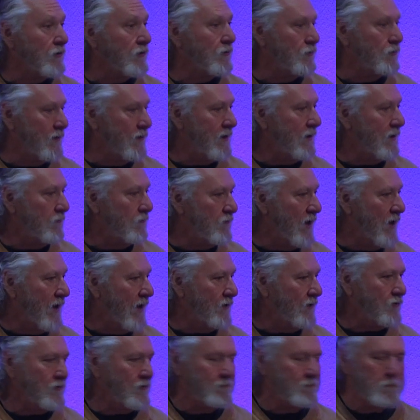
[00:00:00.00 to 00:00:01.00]
the
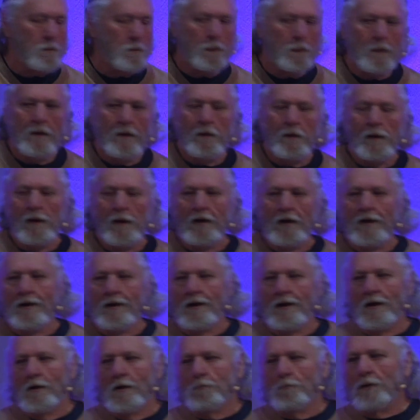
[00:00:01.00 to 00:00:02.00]
event.
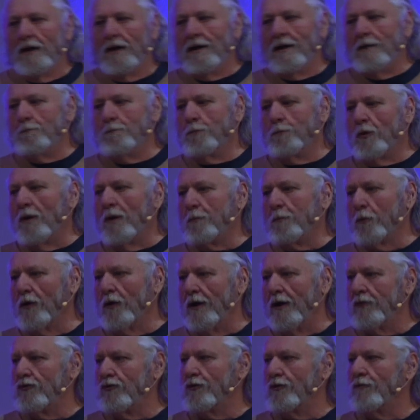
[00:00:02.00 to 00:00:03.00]
But in
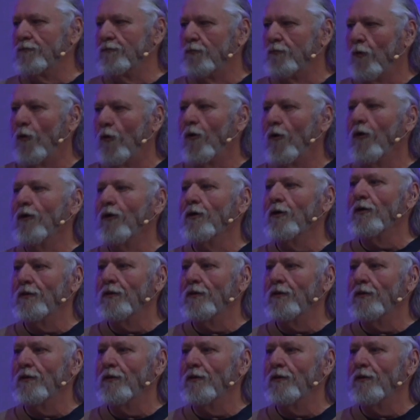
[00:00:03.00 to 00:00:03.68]
preparation for